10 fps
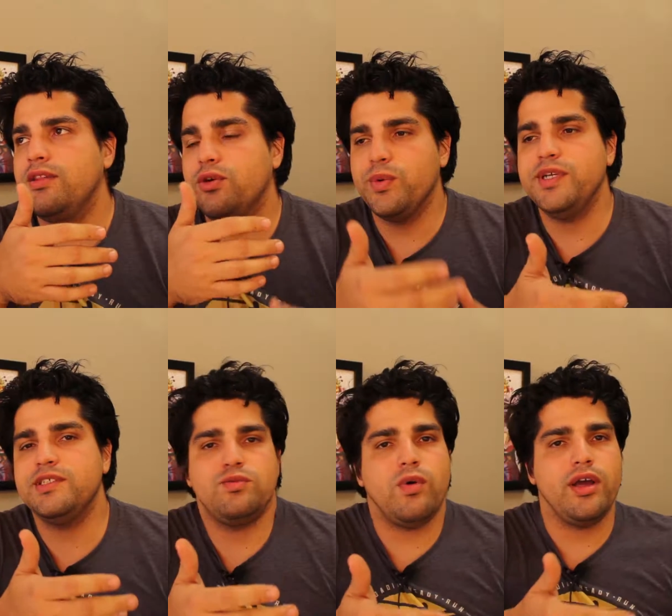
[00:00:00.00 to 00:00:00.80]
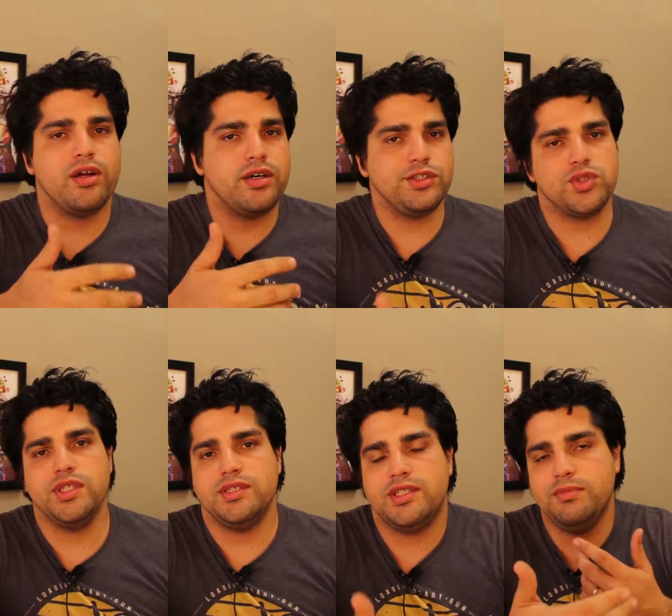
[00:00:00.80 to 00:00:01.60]
the reason why our
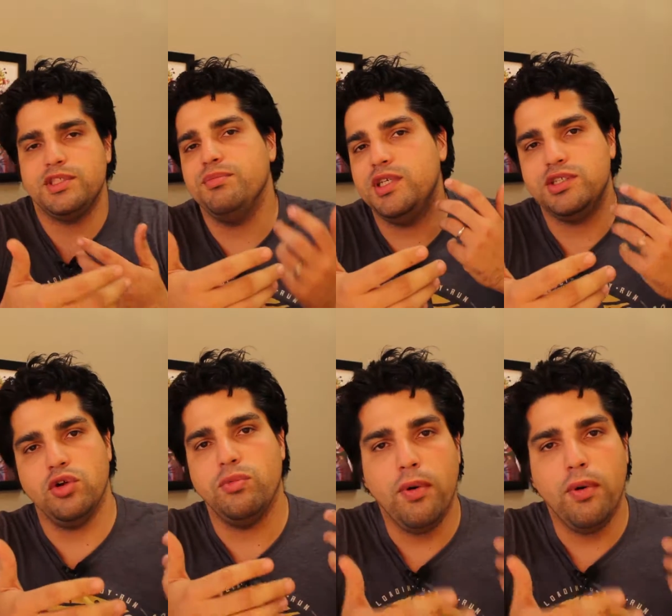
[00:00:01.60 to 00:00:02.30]
country seems to be so